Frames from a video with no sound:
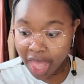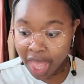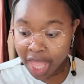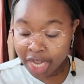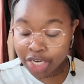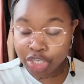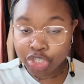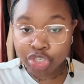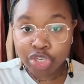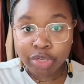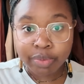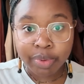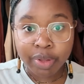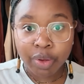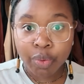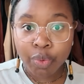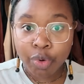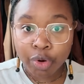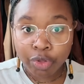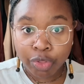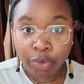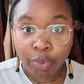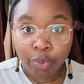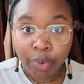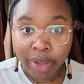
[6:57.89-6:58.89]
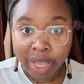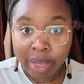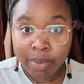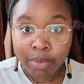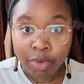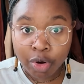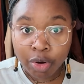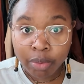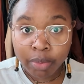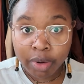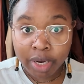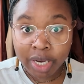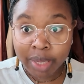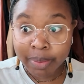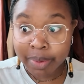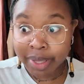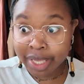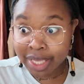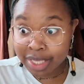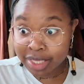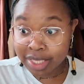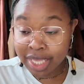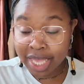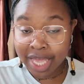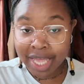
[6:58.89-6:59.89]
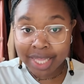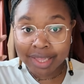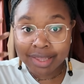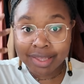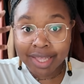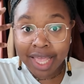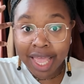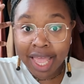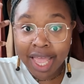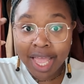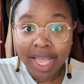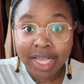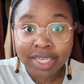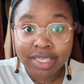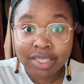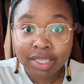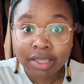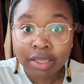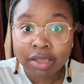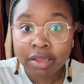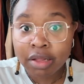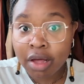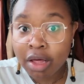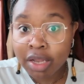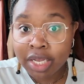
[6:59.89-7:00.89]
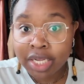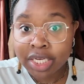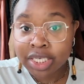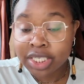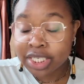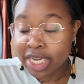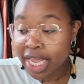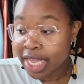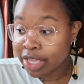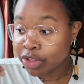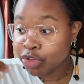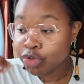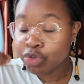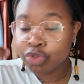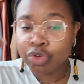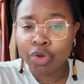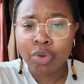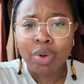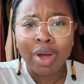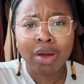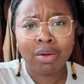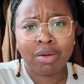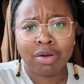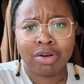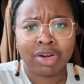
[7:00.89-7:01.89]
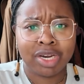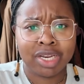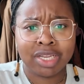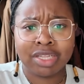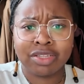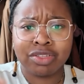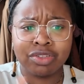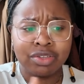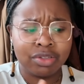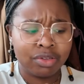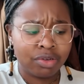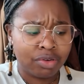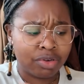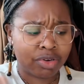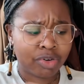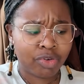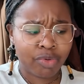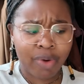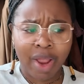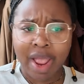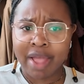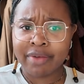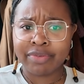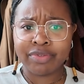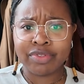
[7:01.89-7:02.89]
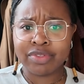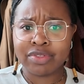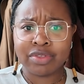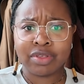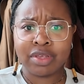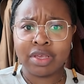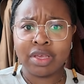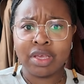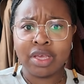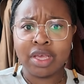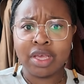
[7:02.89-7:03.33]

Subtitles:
and should be worth way more money, because it takes knowledge, and you know how hard it is to learn crafts.